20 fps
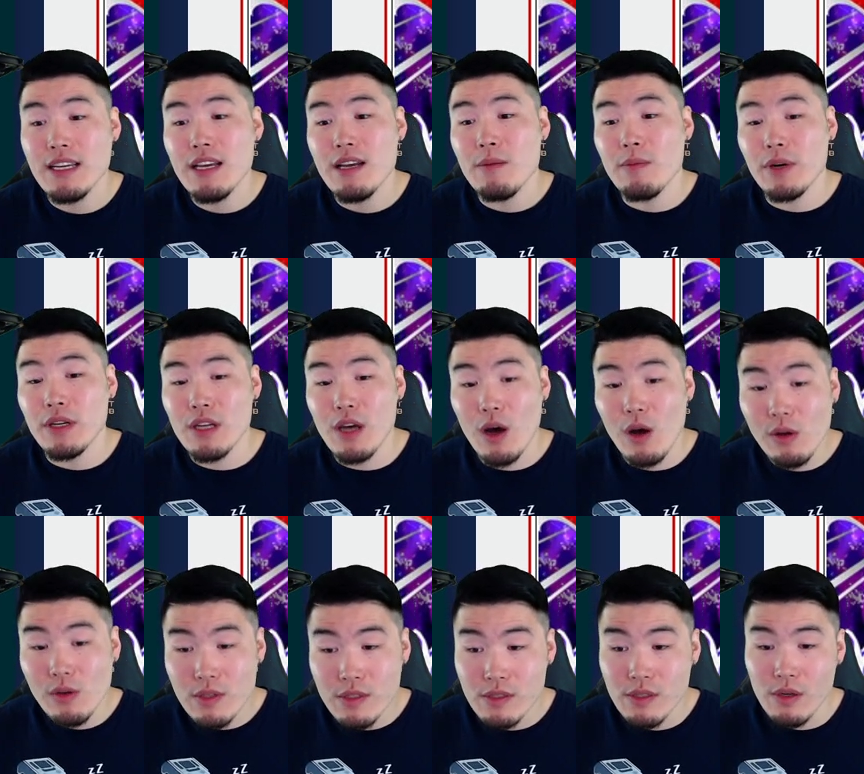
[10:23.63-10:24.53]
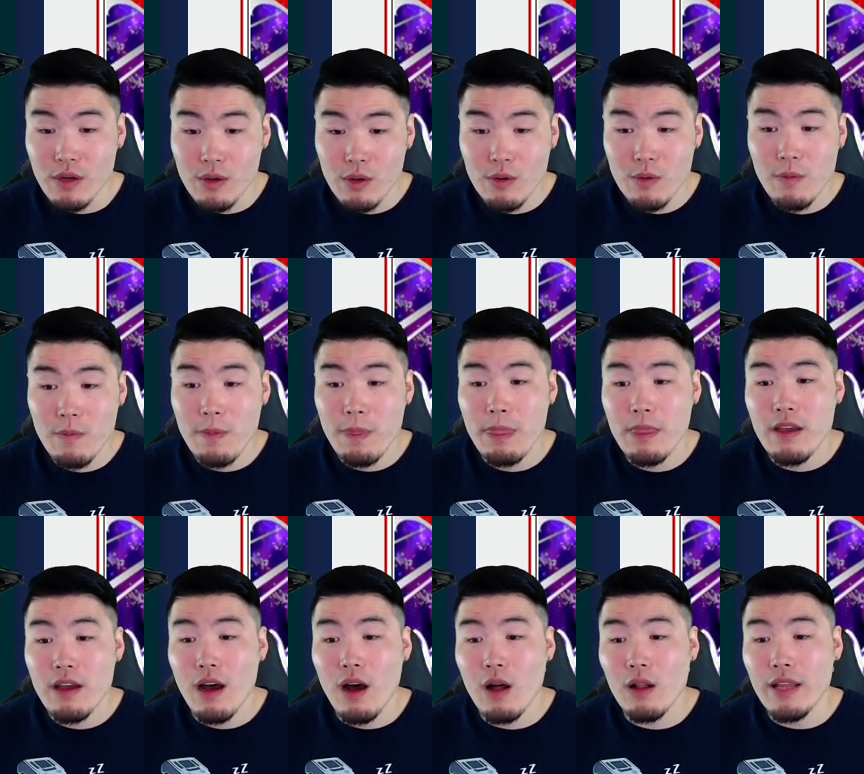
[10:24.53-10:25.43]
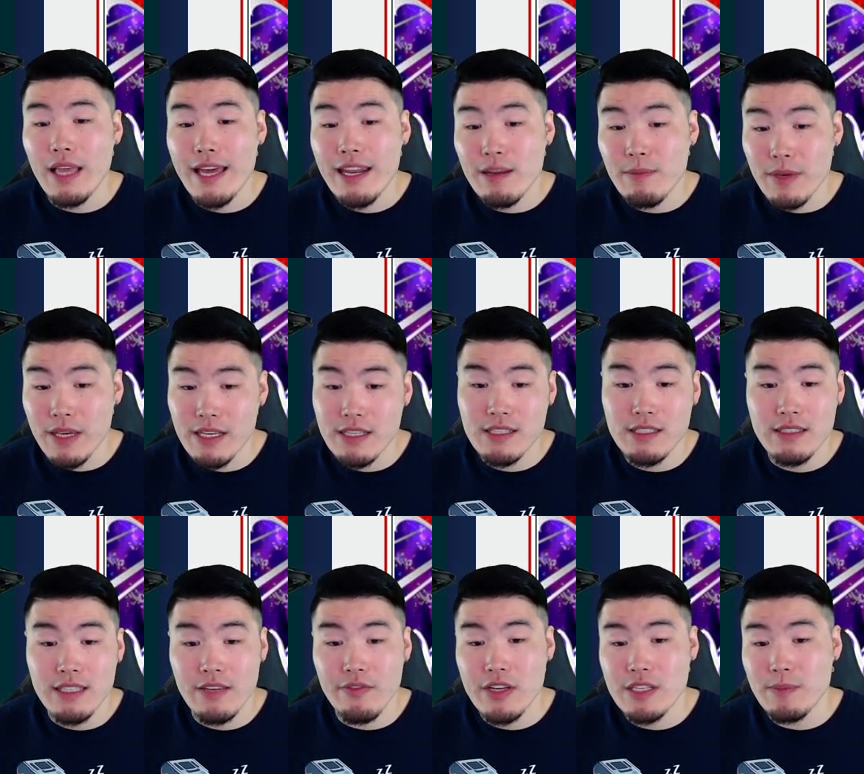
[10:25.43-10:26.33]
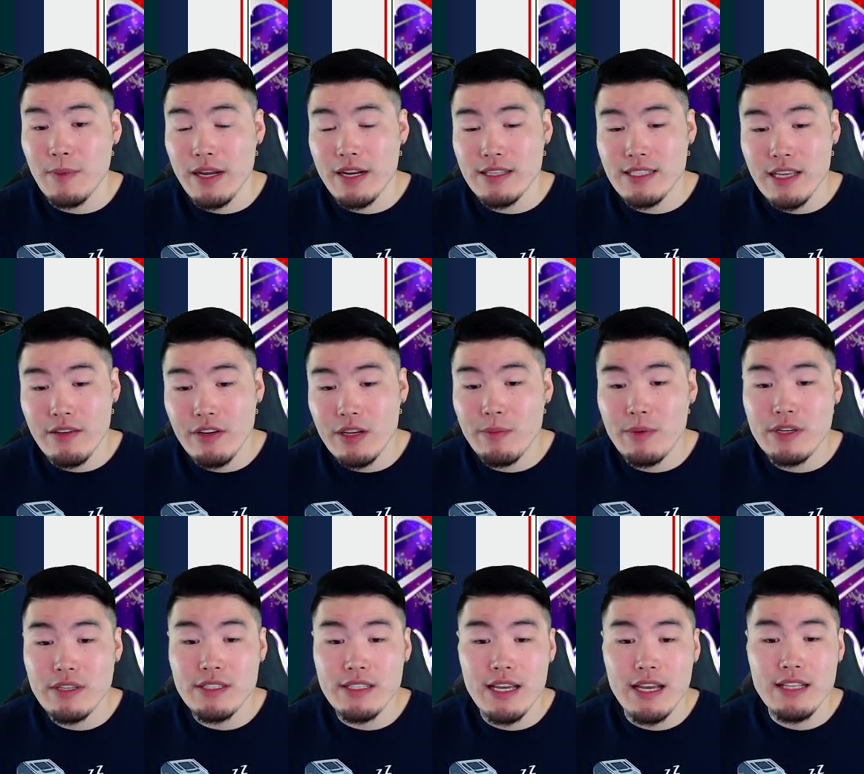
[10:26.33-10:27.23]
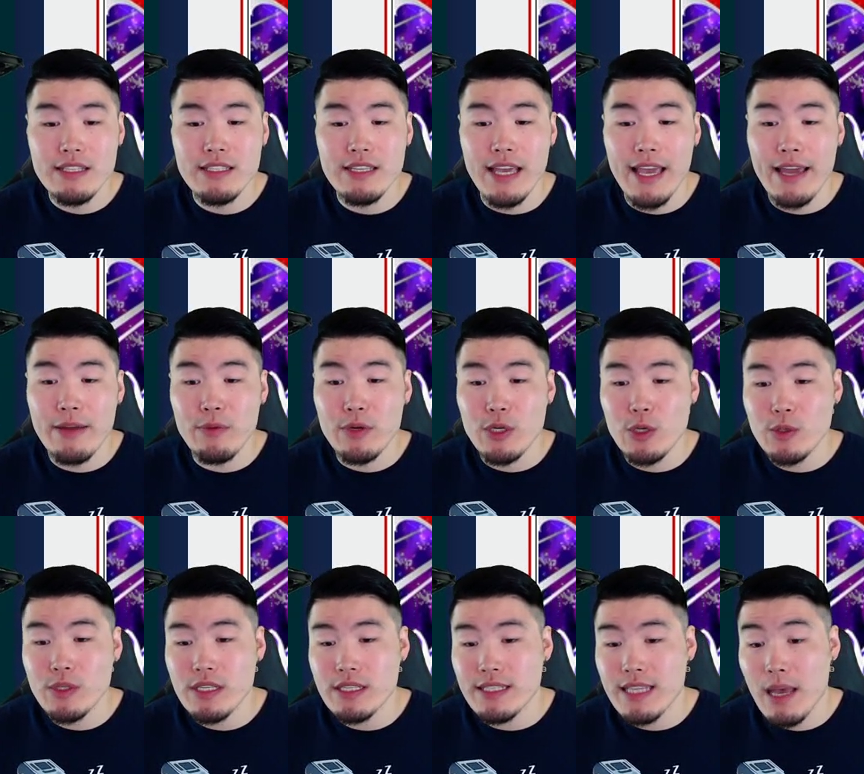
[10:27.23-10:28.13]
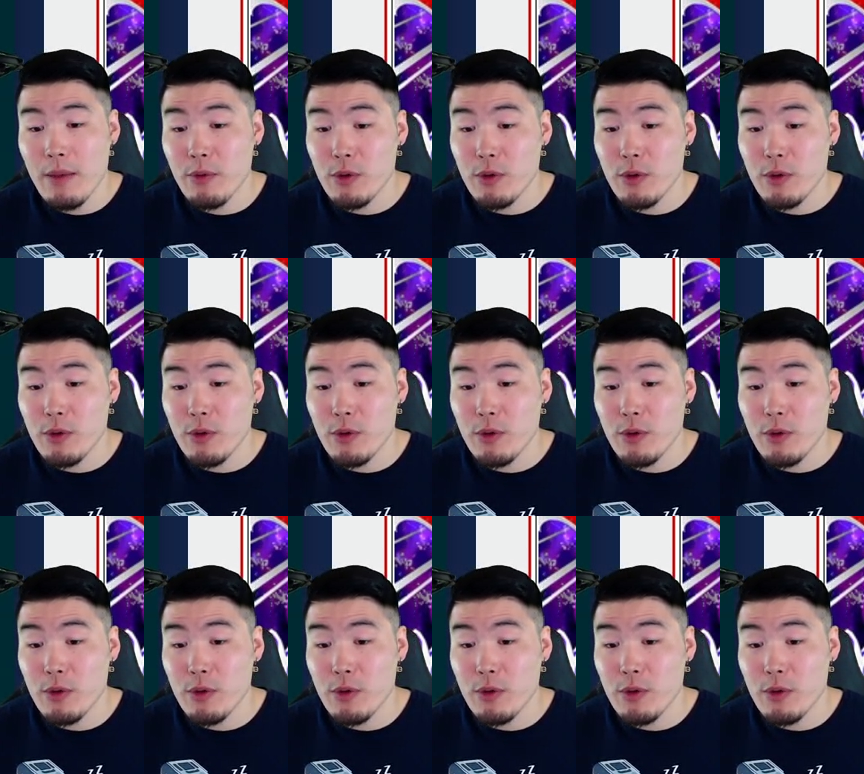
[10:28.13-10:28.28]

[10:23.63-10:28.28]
but also all enemies defense minus 70% and reduces damage